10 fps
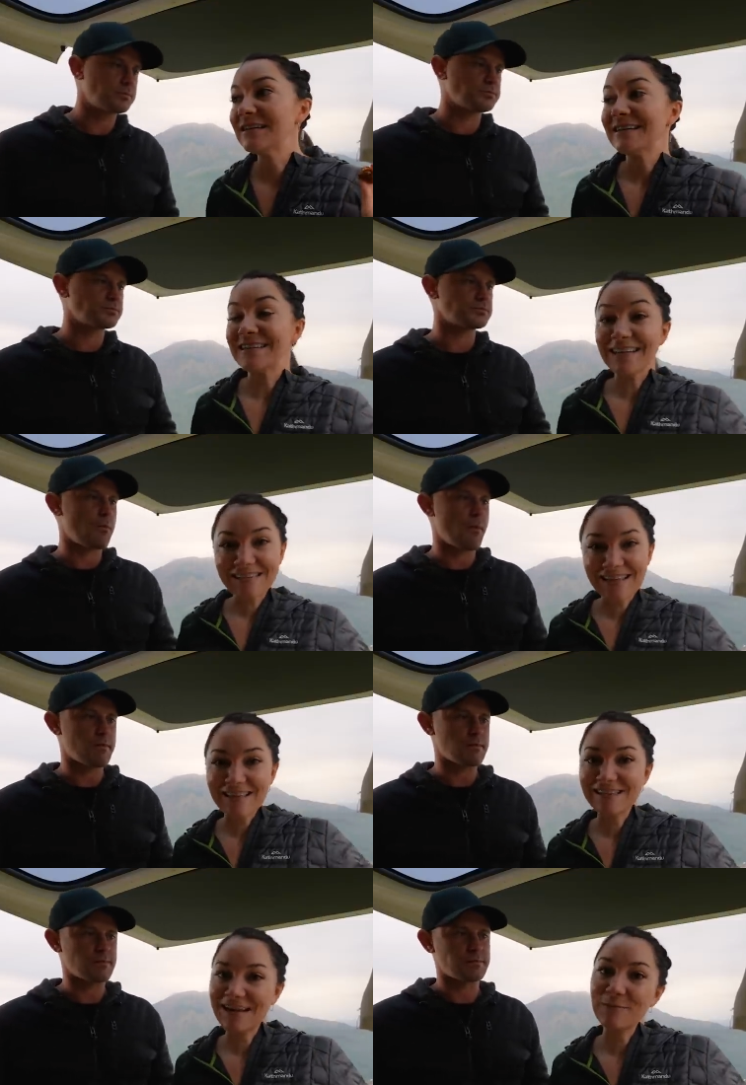Speaker 1: yesterday
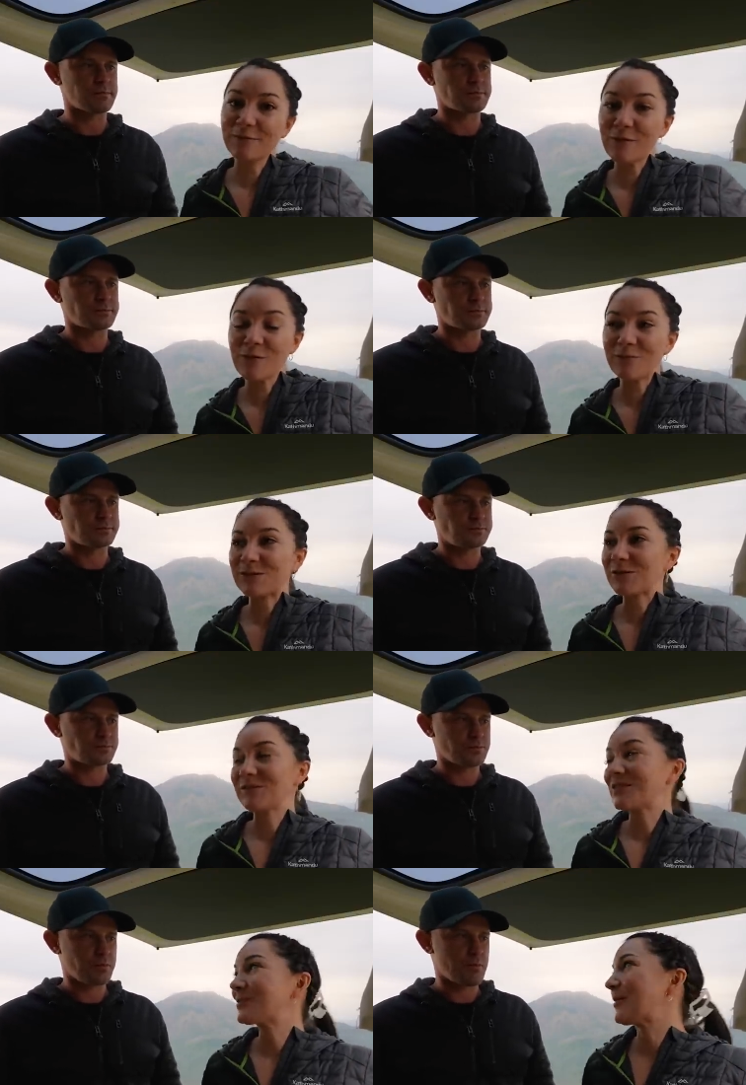and the day before we sort of
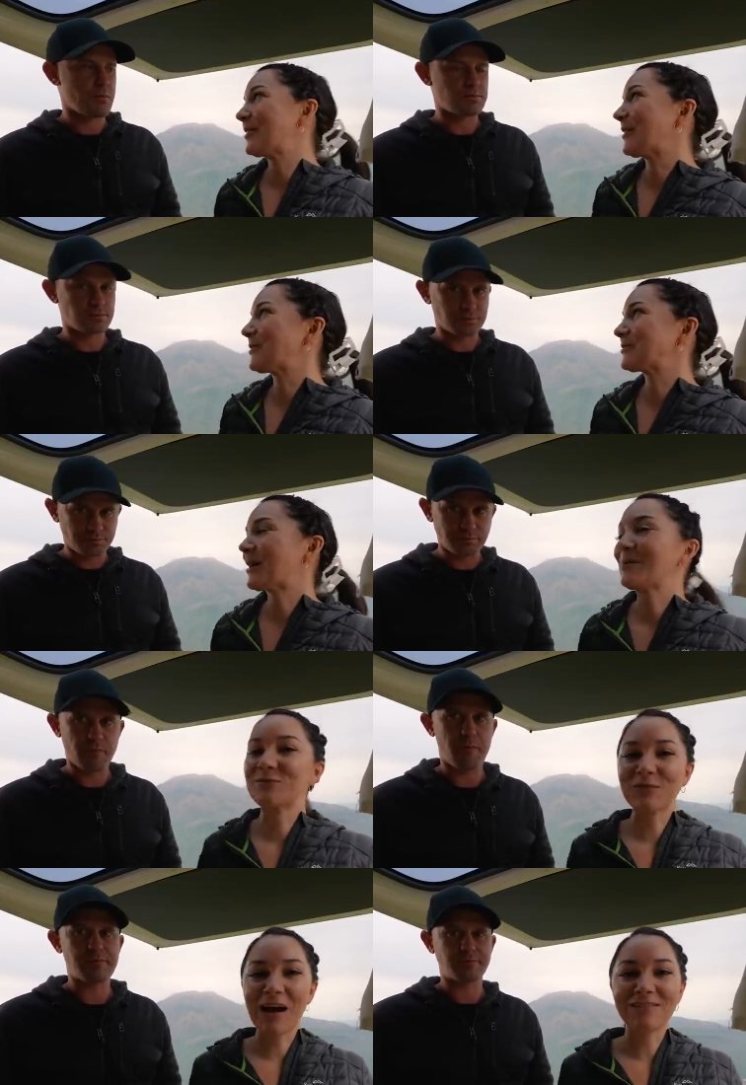just spent the whole time
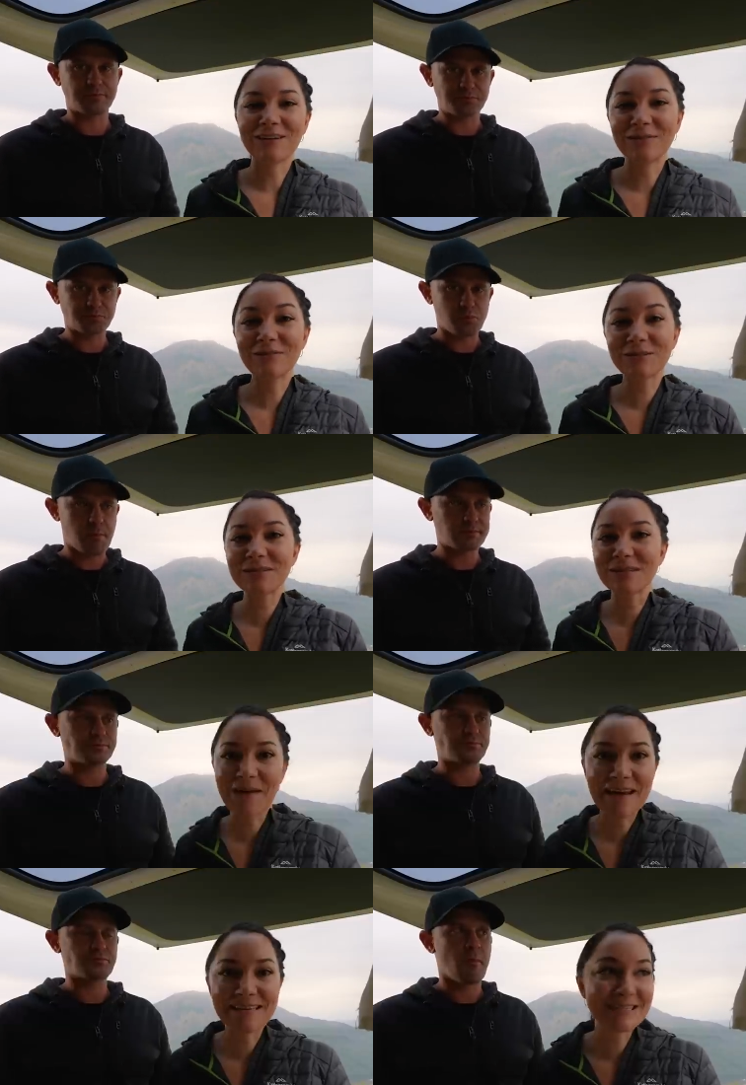driving which was
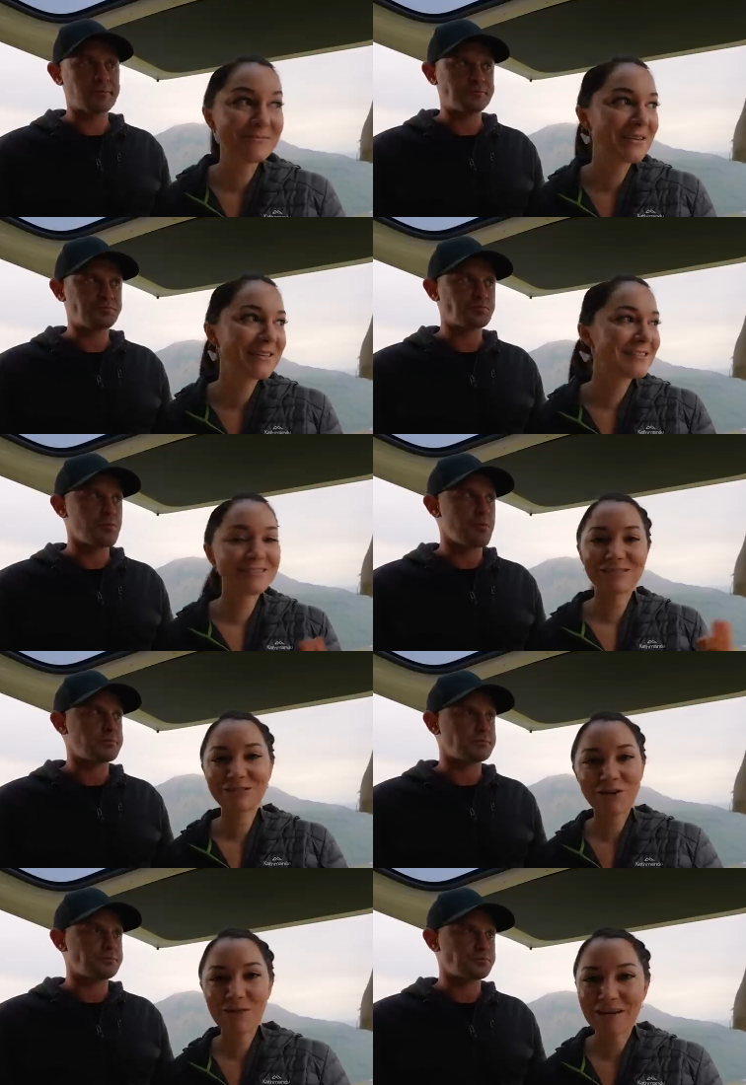amazing because there's just
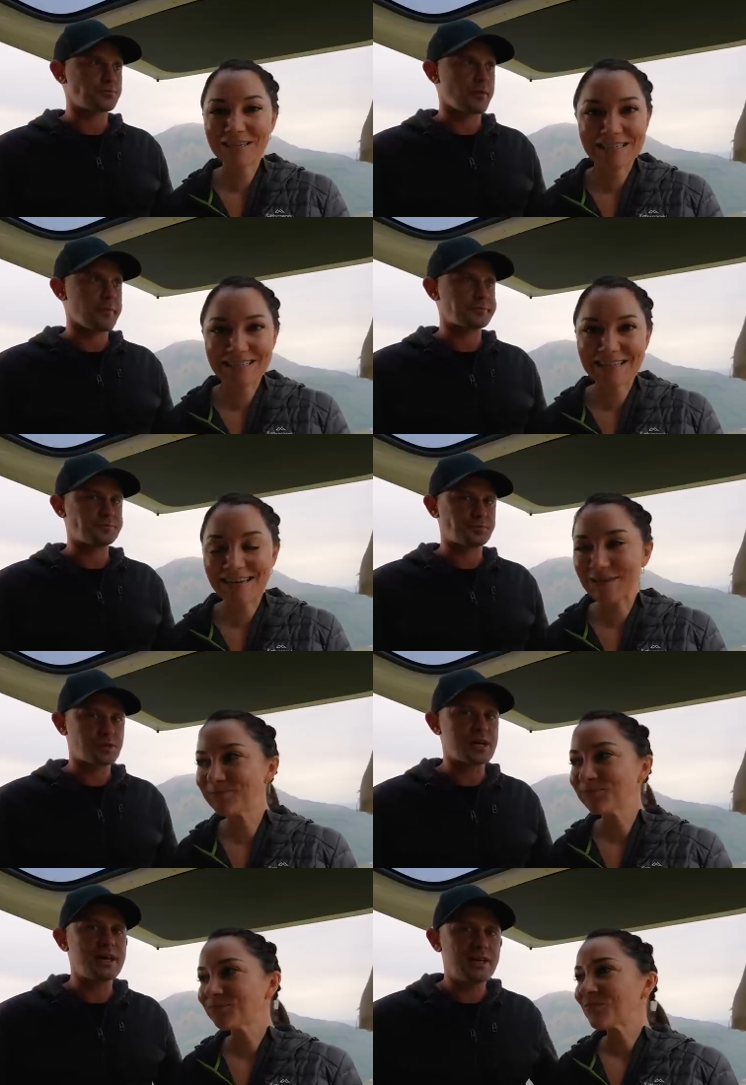so much to see
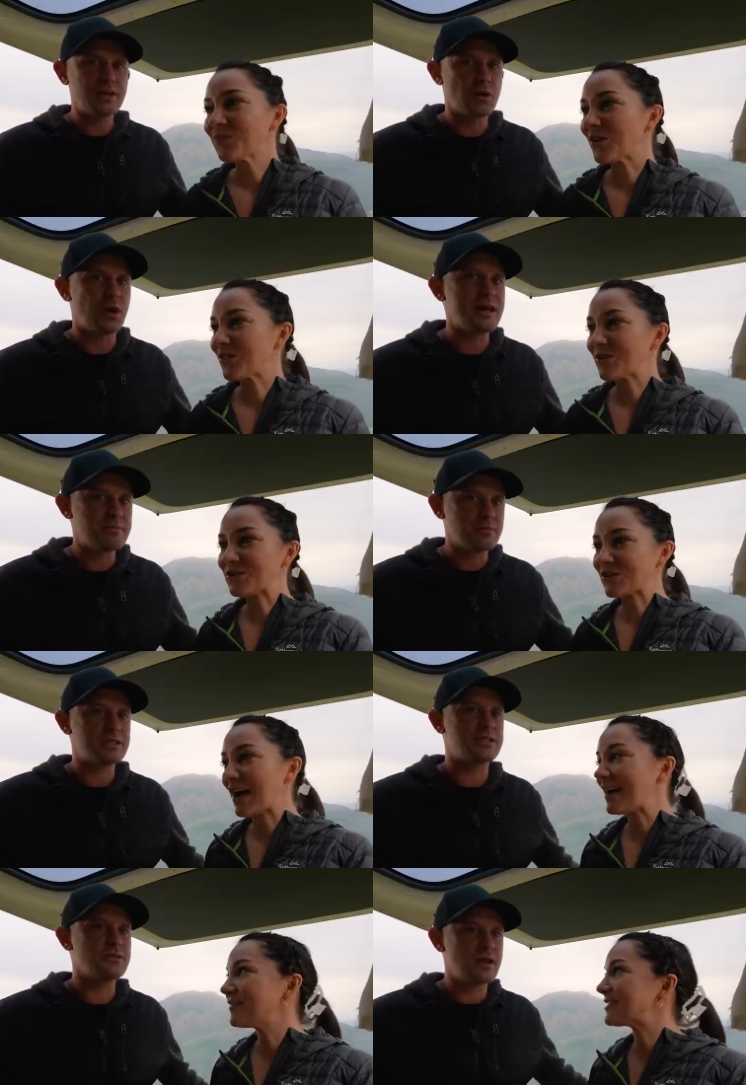
Speaker 2: taking it all in drives,
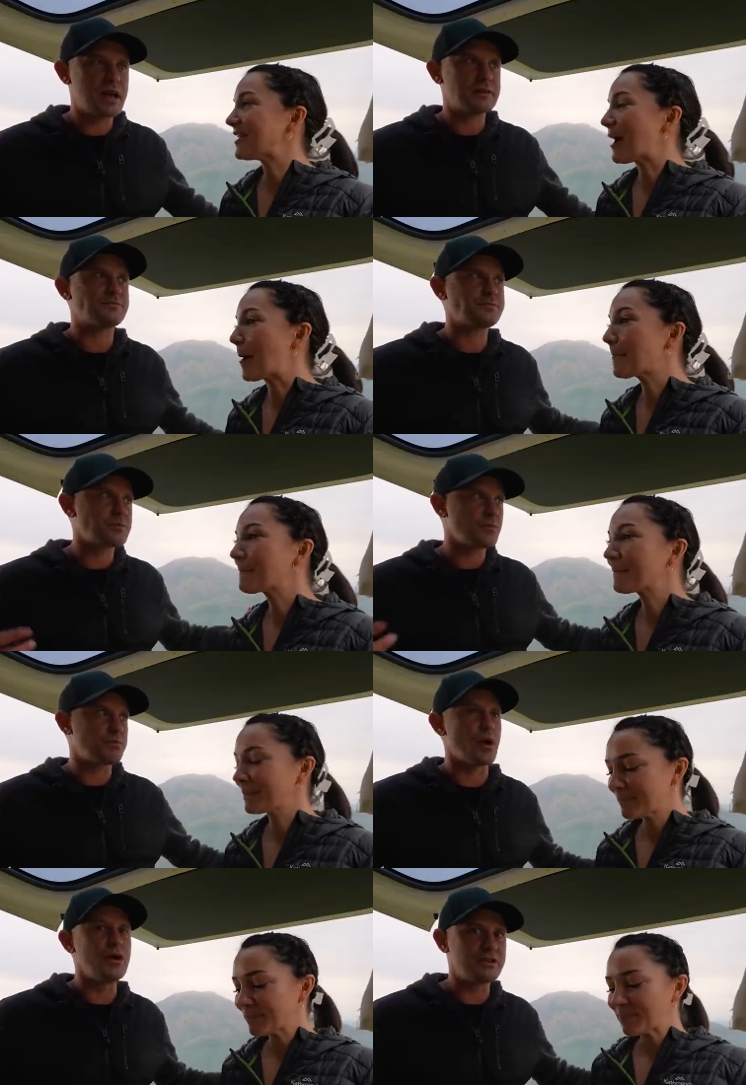we're still like yeah.
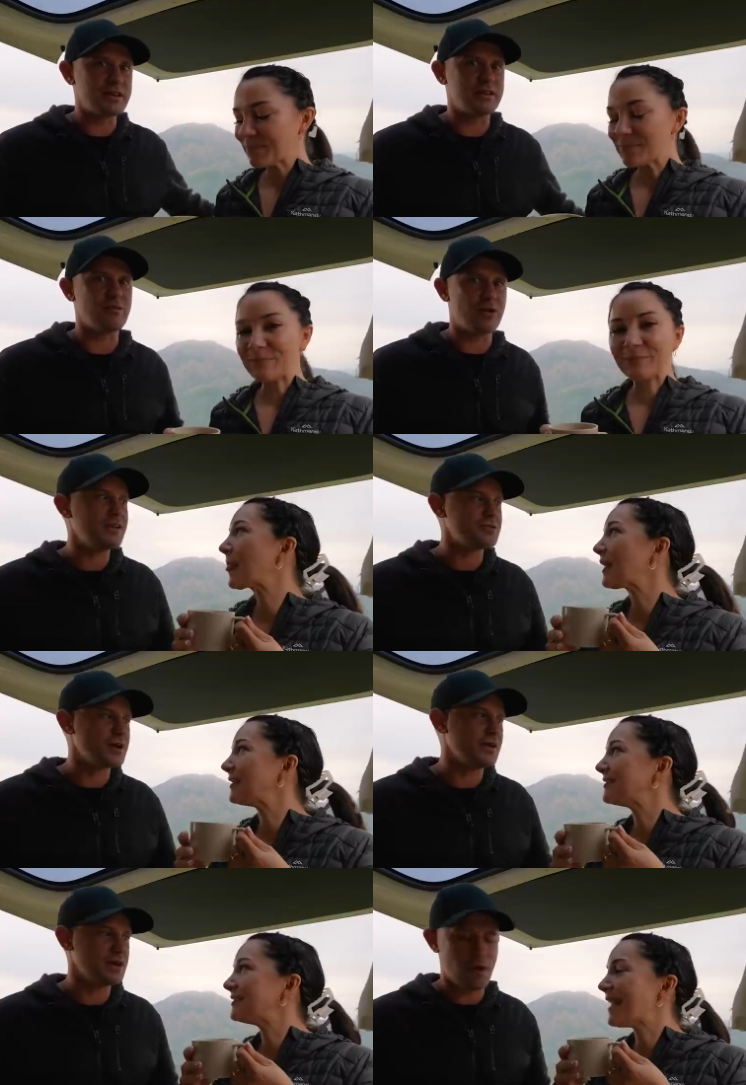processing what is
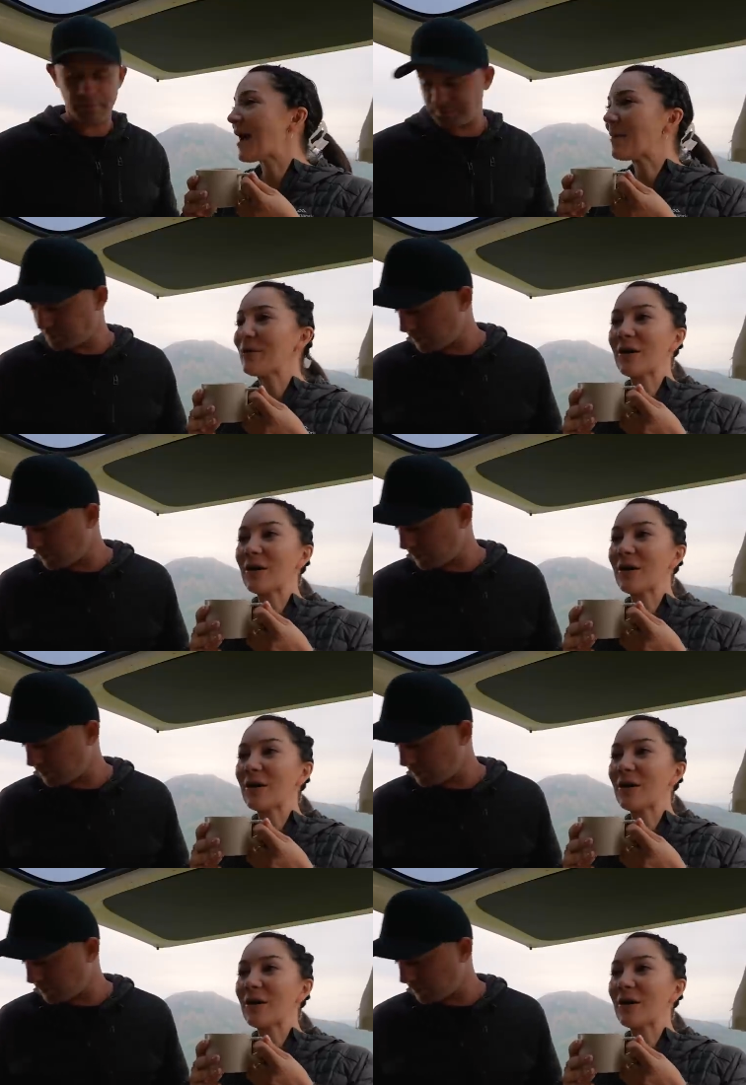going on yeah
Speaker 1: but